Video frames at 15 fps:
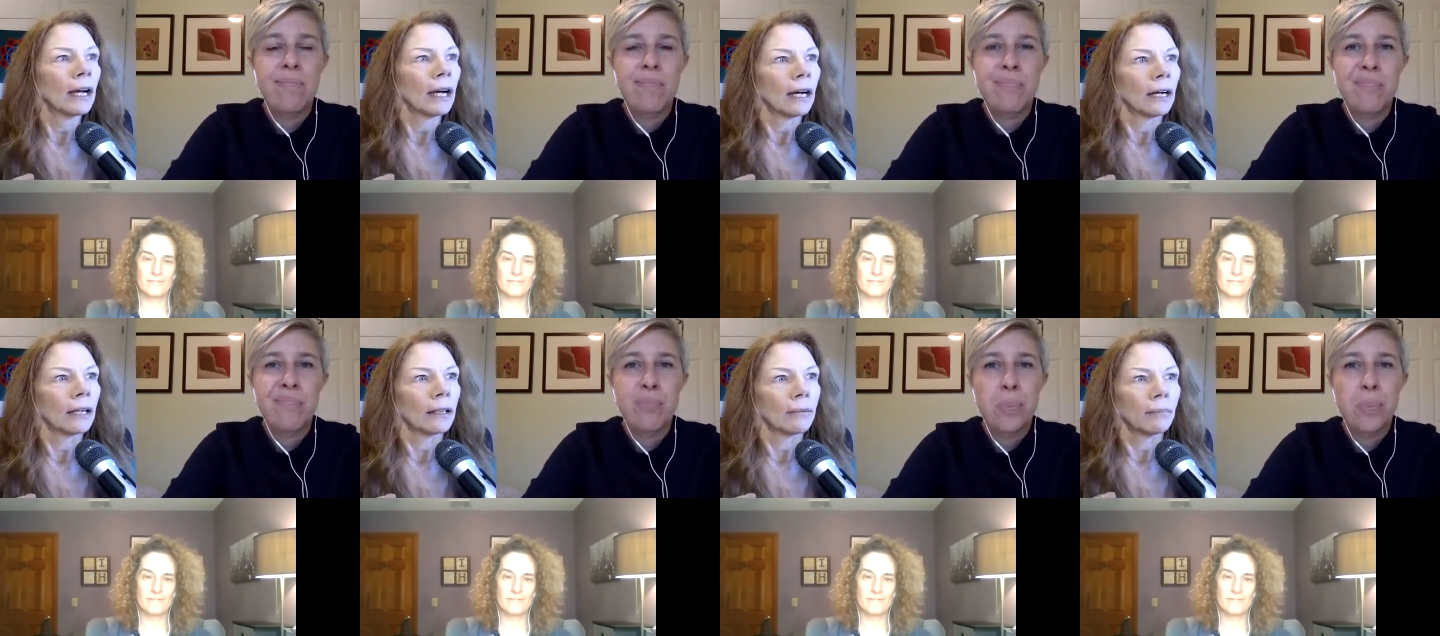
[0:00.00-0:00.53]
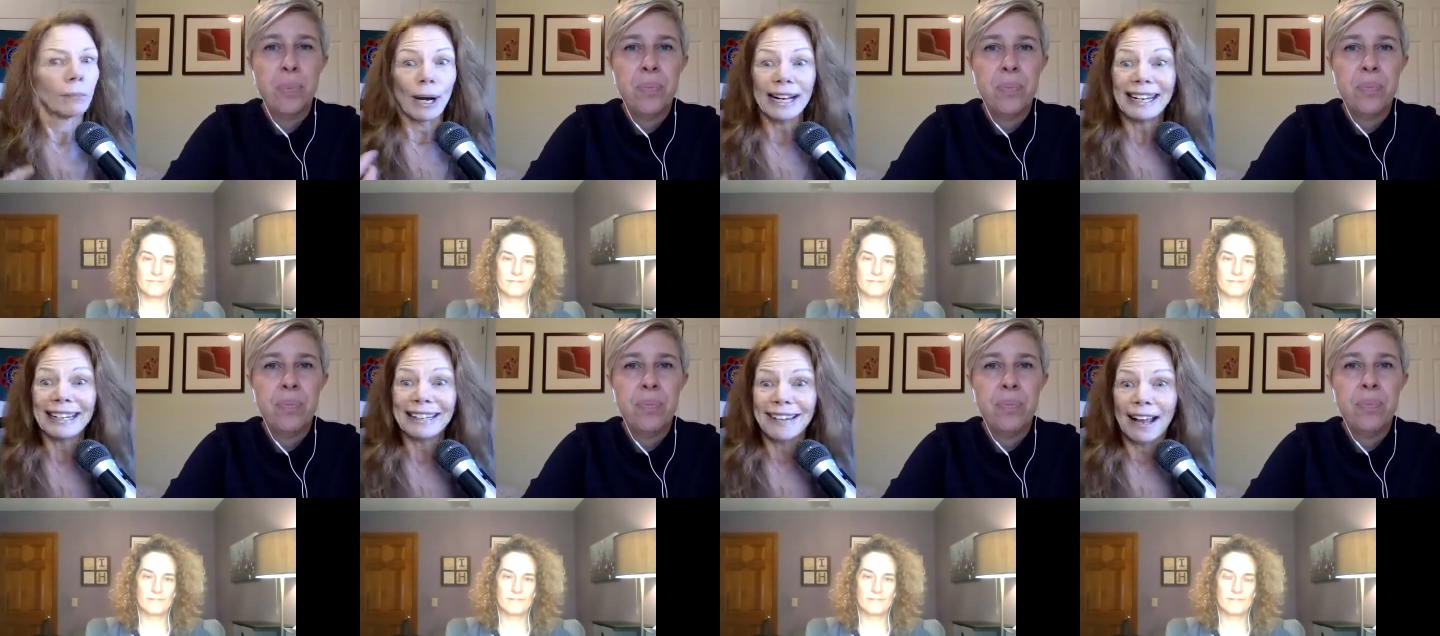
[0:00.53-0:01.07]
Speaker 1: um,
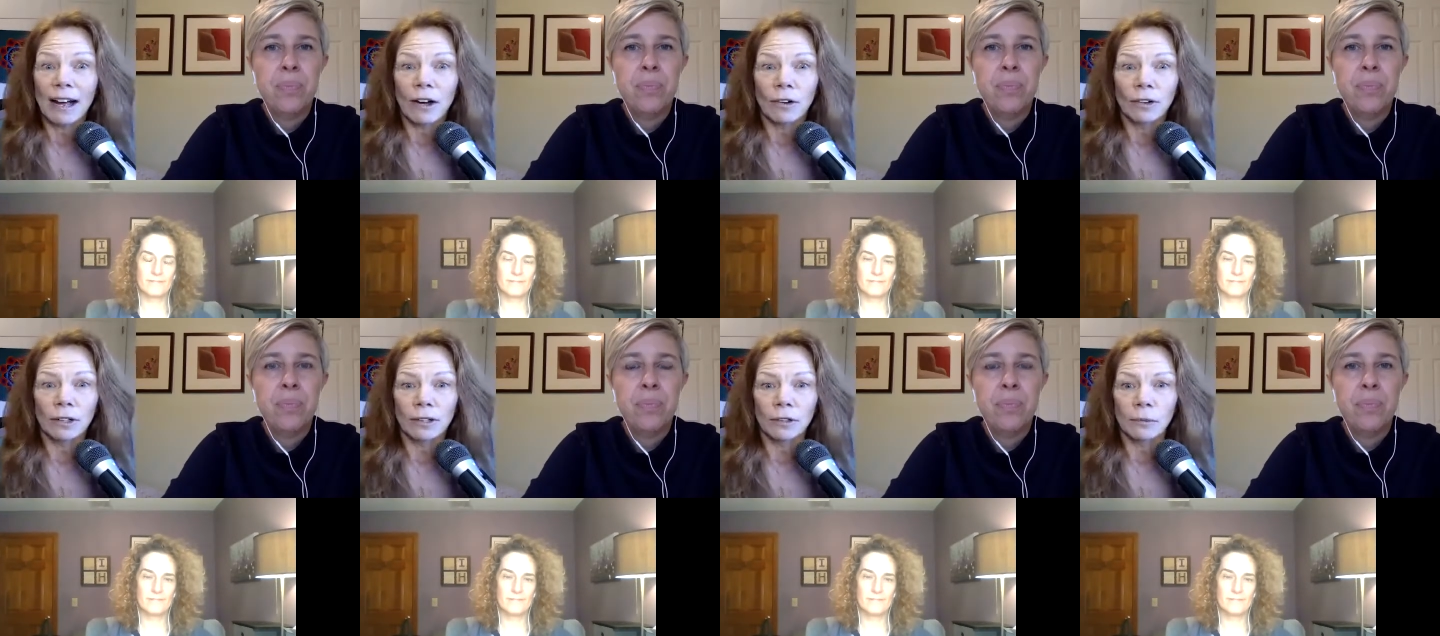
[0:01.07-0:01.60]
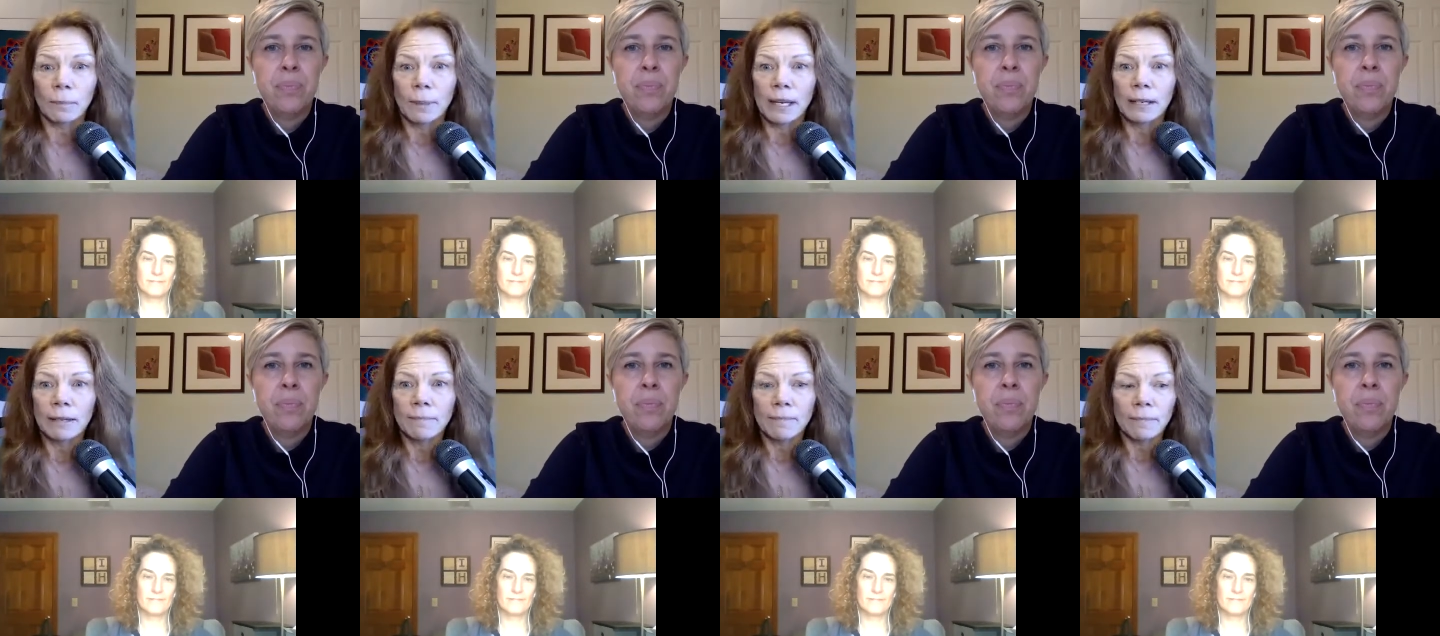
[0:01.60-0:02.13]
breaking down a little
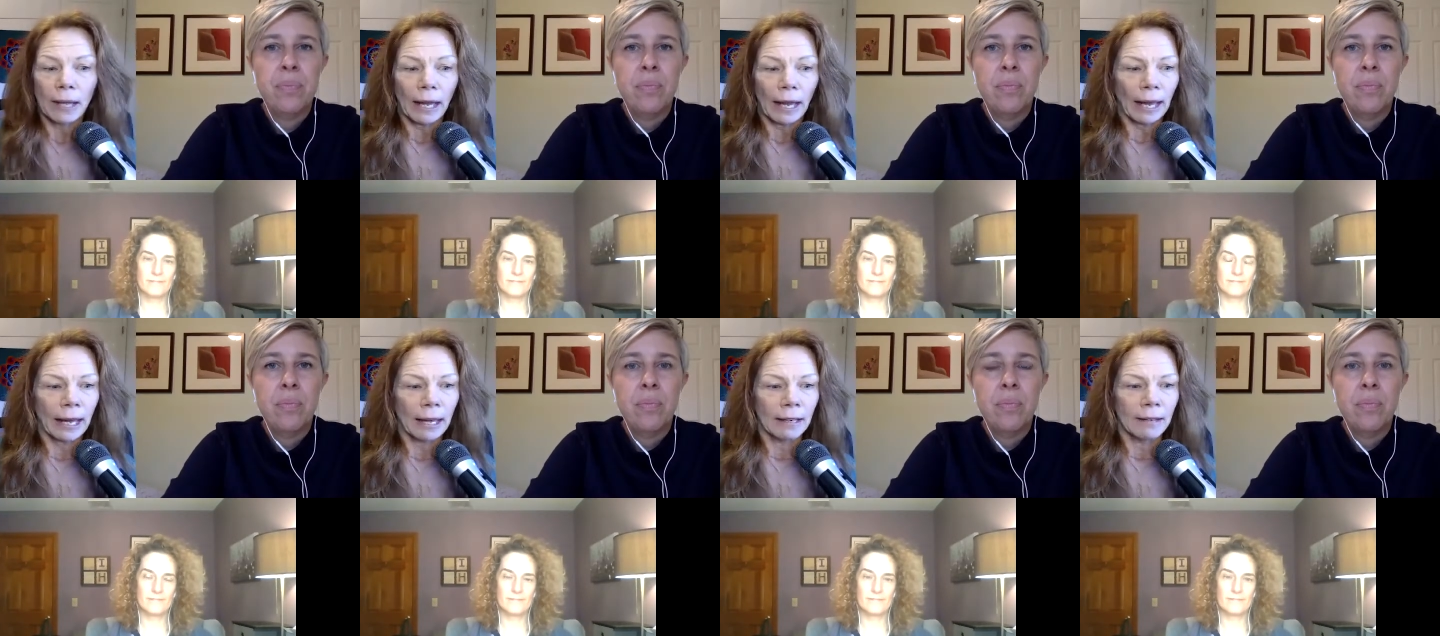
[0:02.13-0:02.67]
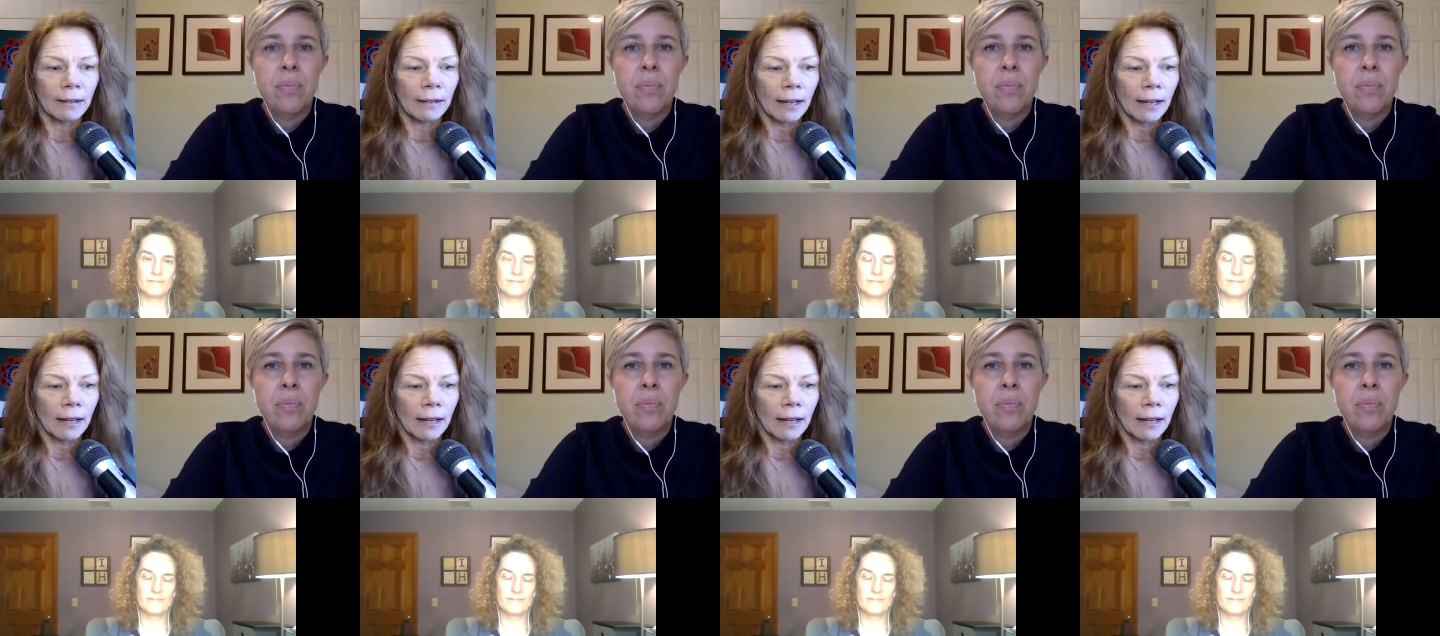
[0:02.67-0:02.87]
bit and